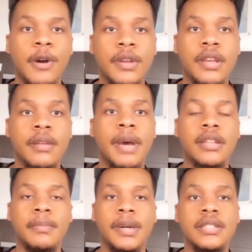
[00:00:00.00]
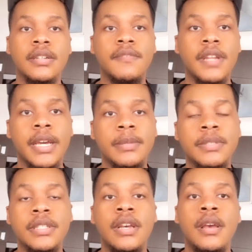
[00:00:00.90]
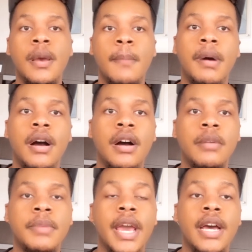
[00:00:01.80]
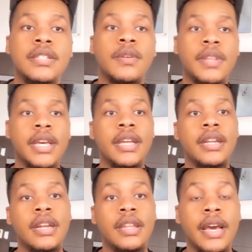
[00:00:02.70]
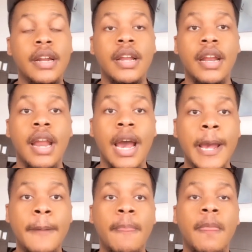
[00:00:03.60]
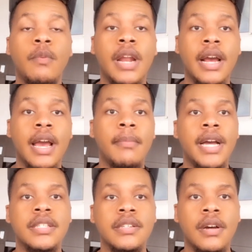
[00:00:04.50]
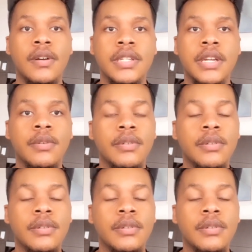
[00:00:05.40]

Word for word: smoking, about to burst into flames. But um, yeah, so then later that night, when I got back to the hotel